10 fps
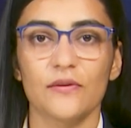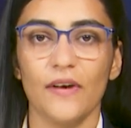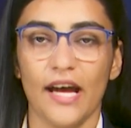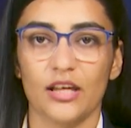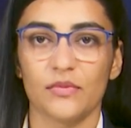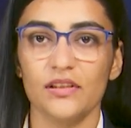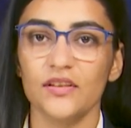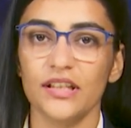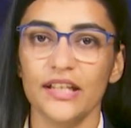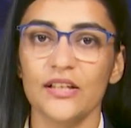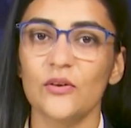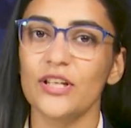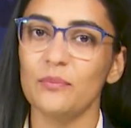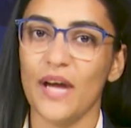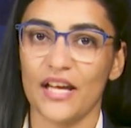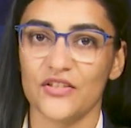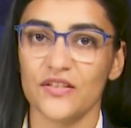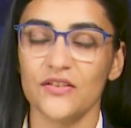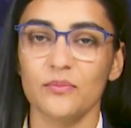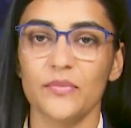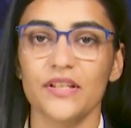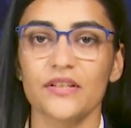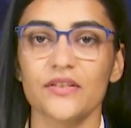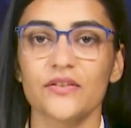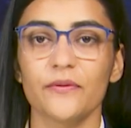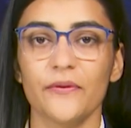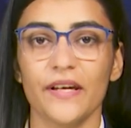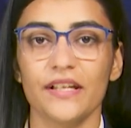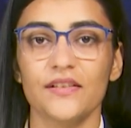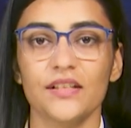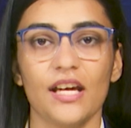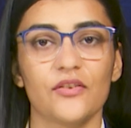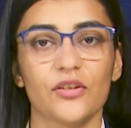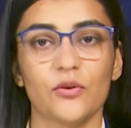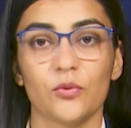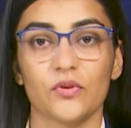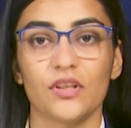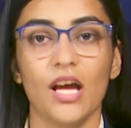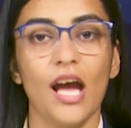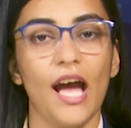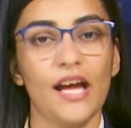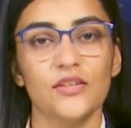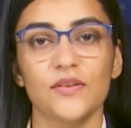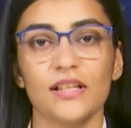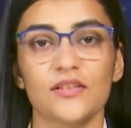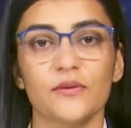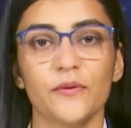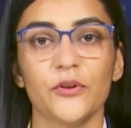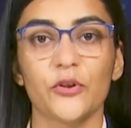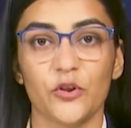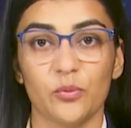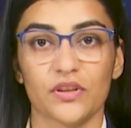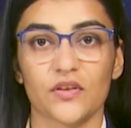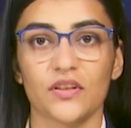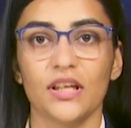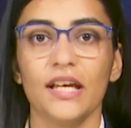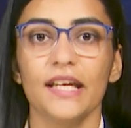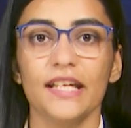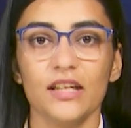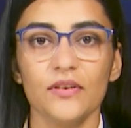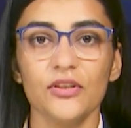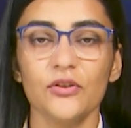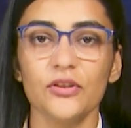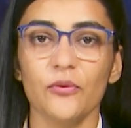of animals, including badgers, bears, ferrets, and raccoons, as well as a few humans. Even though the